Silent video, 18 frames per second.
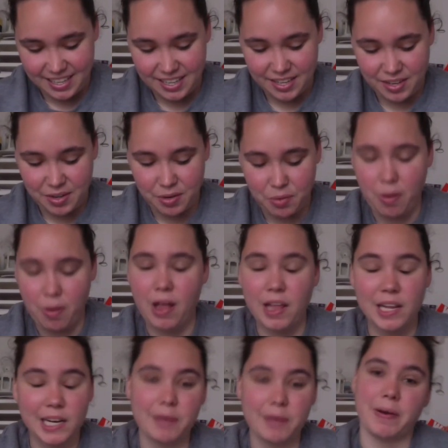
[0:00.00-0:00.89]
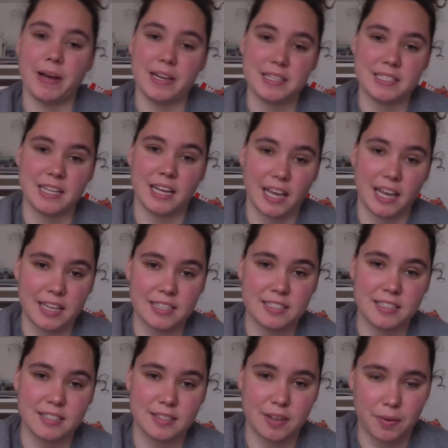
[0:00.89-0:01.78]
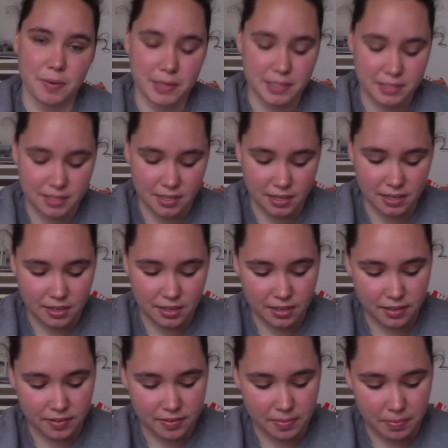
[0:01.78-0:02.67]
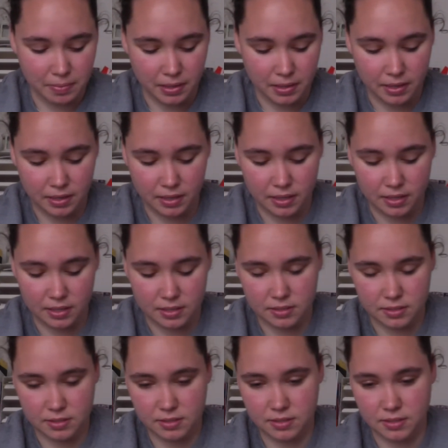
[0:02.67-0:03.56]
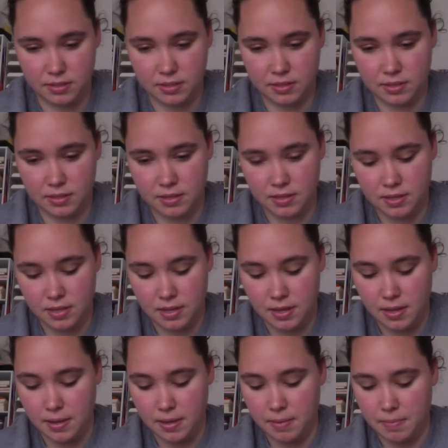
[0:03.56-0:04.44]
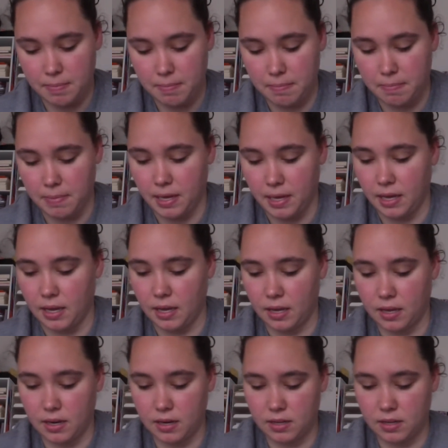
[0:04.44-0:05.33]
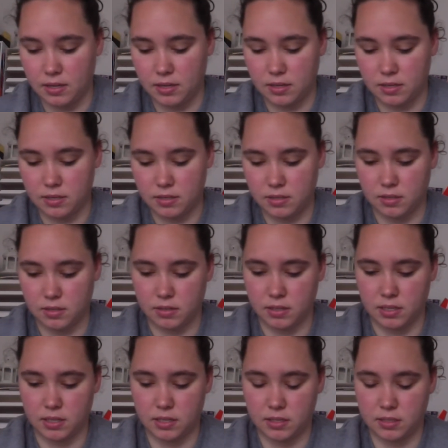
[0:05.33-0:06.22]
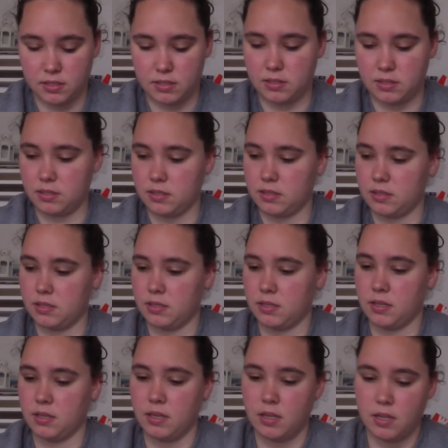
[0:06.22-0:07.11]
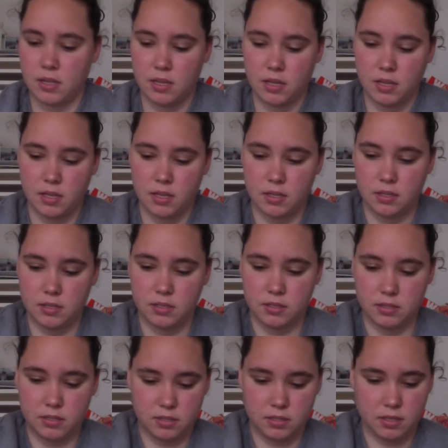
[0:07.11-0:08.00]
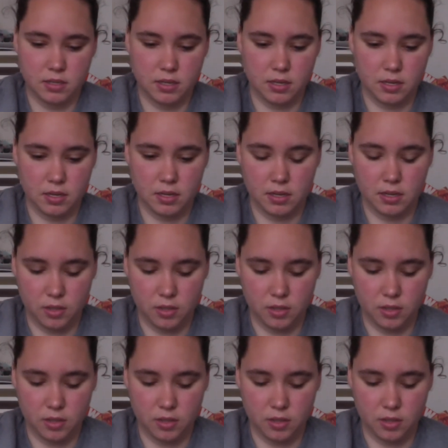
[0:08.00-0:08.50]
Quality-wise, I guess, it's always good if something is made. So let's see.